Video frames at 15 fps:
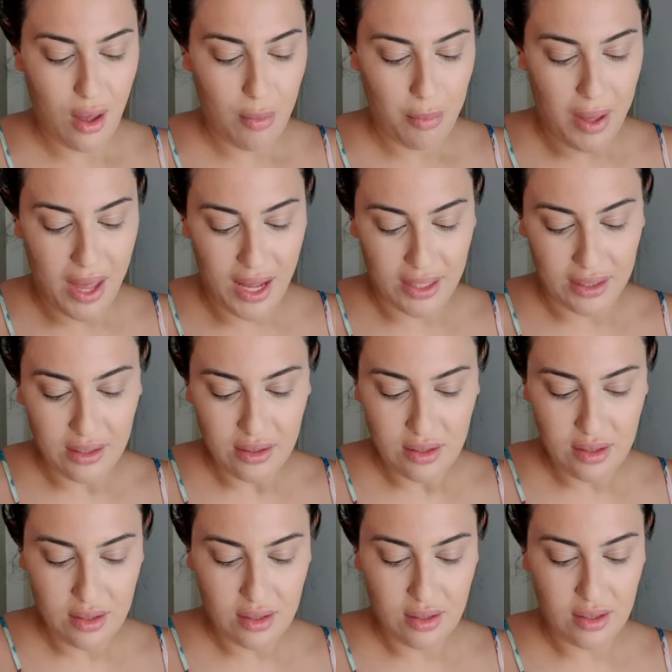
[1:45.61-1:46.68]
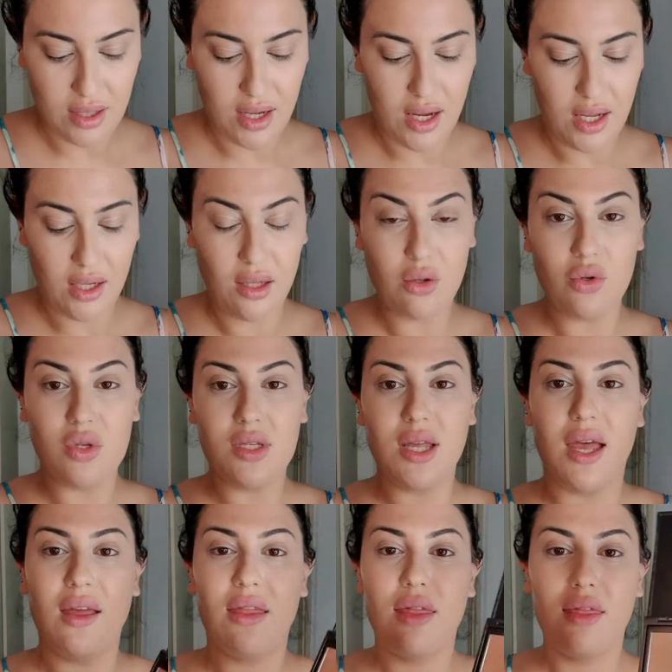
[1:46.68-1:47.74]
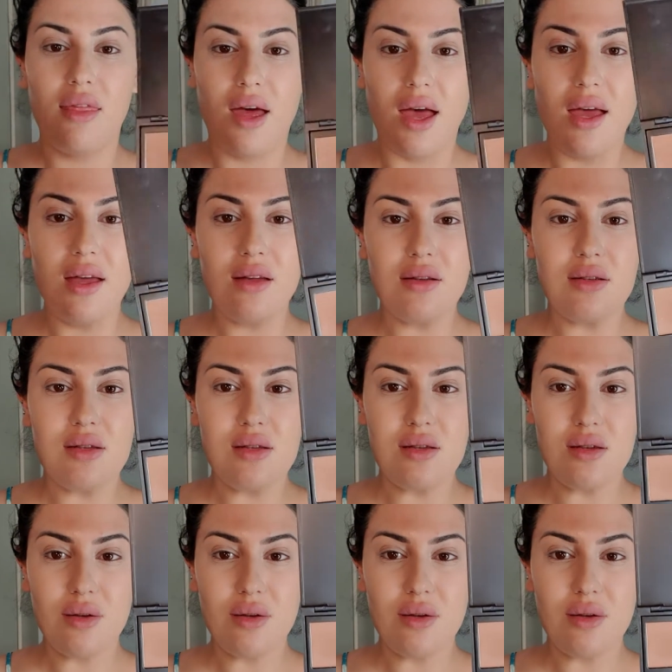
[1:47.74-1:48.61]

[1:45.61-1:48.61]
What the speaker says: palette and it looks like that.